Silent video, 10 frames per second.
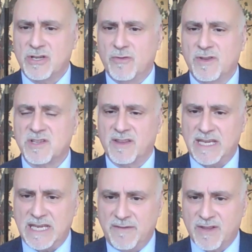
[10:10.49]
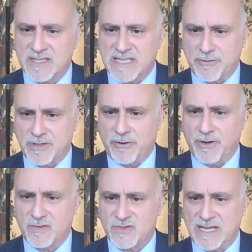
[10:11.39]
do this on the eve of the
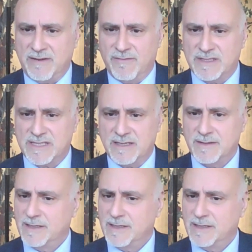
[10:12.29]
Secretary of State visit?